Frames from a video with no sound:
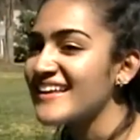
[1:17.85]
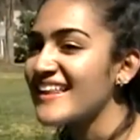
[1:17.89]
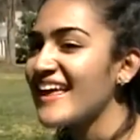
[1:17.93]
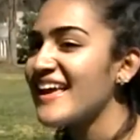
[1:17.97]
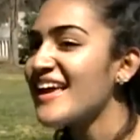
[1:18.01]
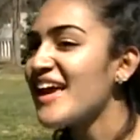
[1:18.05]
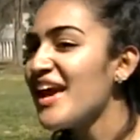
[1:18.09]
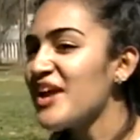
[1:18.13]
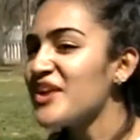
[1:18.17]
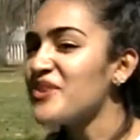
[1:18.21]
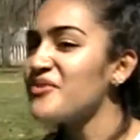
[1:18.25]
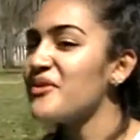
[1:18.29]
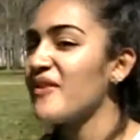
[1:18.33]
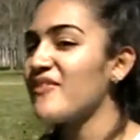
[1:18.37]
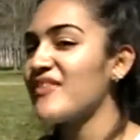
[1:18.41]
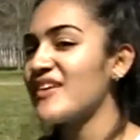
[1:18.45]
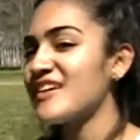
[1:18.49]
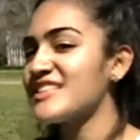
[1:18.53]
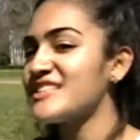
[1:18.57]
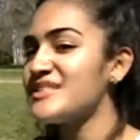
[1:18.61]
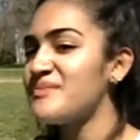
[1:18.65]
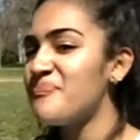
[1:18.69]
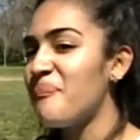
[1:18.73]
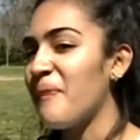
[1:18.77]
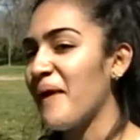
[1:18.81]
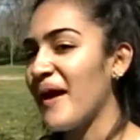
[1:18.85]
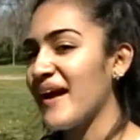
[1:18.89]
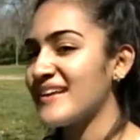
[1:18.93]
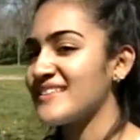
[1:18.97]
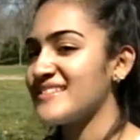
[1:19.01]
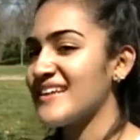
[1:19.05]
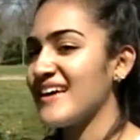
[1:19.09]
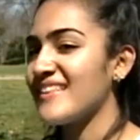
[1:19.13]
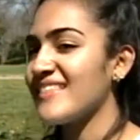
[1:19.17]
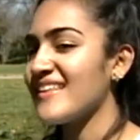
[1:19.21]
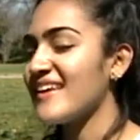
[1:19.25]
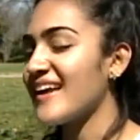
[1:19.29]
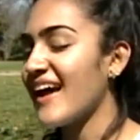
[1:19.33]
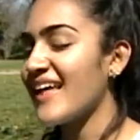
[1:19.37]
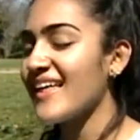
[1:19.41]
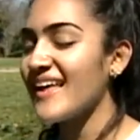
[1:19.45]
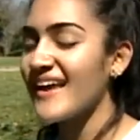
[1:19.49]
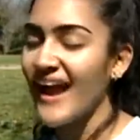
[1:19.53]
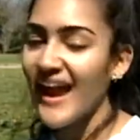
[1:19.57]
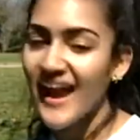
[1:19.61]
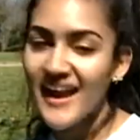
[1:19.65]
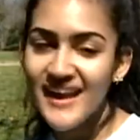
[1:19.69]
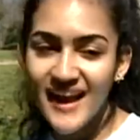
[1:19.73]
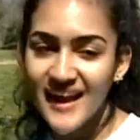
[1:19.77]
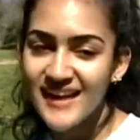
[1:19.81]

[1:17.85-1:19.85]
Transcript: Like, you never expect, I think, like, I,